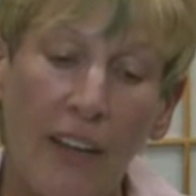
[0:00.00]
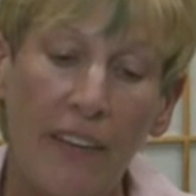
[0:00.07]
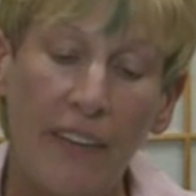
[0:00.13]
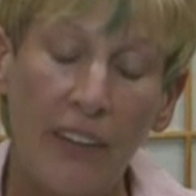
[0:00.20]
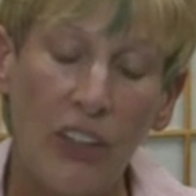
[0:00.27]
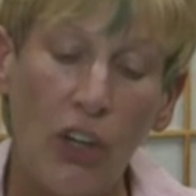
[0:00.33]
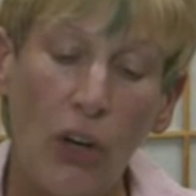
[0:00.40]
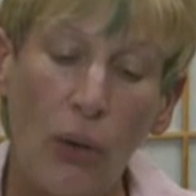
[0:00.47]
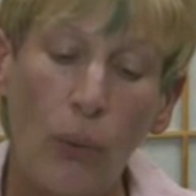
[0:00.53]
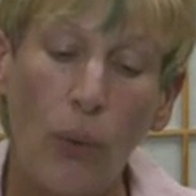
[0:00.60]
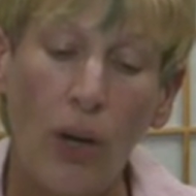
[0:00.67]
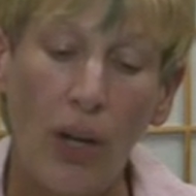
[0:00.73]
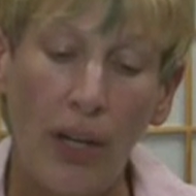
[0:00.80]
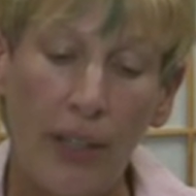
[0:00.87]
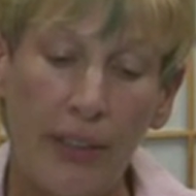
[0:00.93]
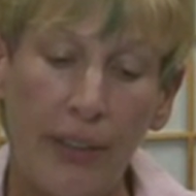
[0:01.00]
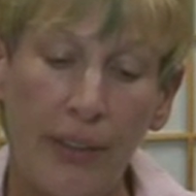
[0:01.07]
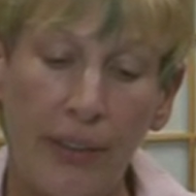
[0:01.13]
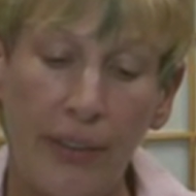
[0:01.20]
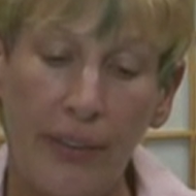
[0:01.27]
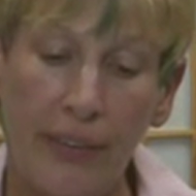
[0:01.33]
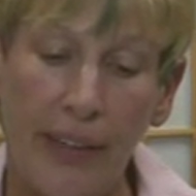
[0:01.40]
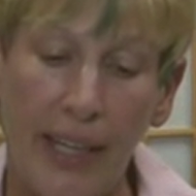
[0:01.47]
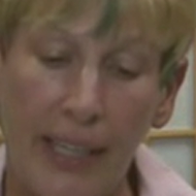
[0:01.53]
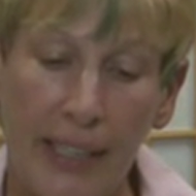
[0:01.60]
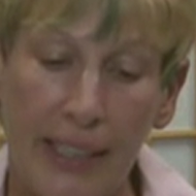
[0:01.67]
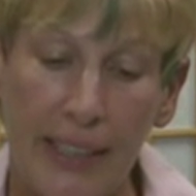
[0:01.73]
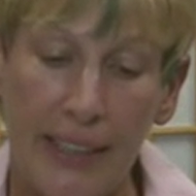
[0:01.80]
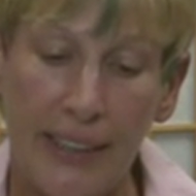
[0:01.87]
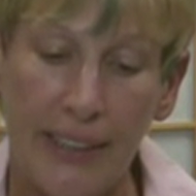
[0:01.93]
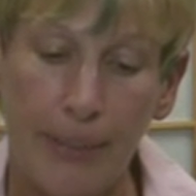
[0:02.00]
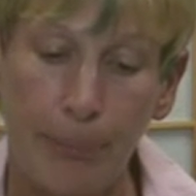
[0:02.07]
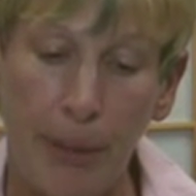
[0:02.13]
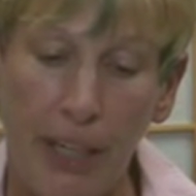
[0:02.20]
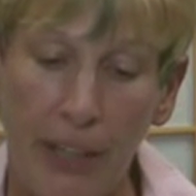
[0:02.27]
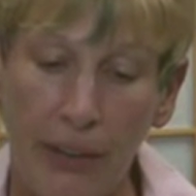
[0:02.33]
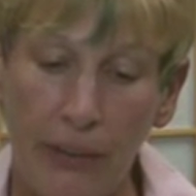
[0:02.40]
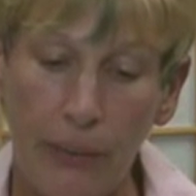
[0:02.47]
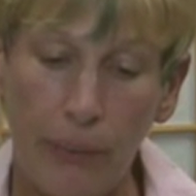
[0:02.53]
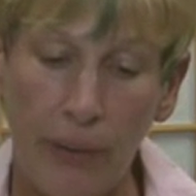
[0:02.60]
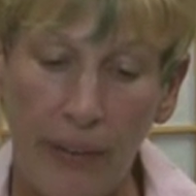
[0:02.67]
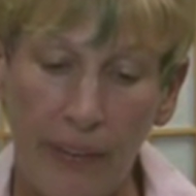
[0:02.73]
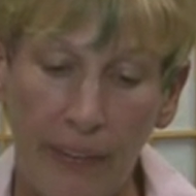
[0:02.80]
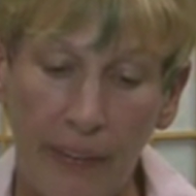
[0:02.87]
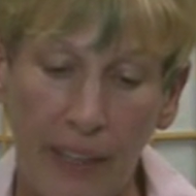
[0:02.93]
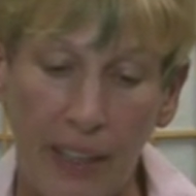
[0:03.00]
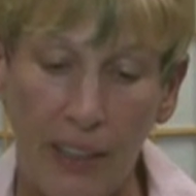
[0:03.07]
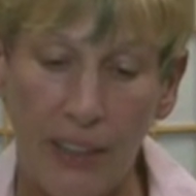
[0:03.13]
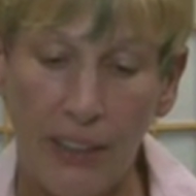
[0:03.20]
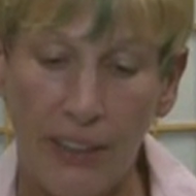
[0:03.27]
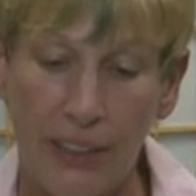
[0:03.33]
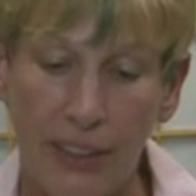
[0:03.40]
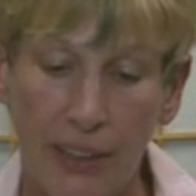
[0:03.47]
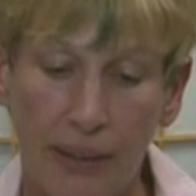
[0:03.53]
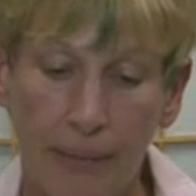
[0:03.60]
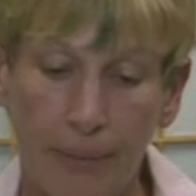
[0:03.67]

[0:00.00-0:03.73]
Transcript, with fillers: The koan that is paired with this,